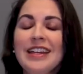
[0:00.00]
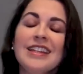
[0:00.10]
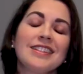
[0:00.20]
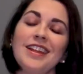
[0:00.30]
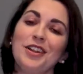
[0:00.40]

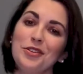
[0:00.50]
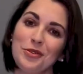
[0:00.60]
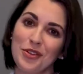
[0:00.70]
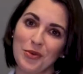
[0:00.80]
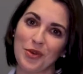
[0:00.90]
It's not new
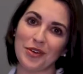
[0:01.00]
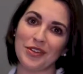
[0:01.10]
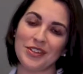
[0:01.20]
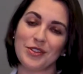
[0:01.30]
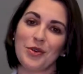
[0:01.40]
to the
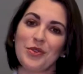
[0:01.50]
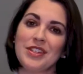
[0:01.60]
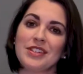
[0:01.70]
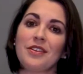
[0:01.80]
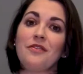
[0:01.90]
world, so
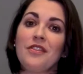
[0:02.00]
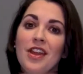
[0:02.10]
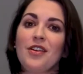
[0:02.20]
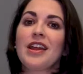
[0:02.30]
this is a very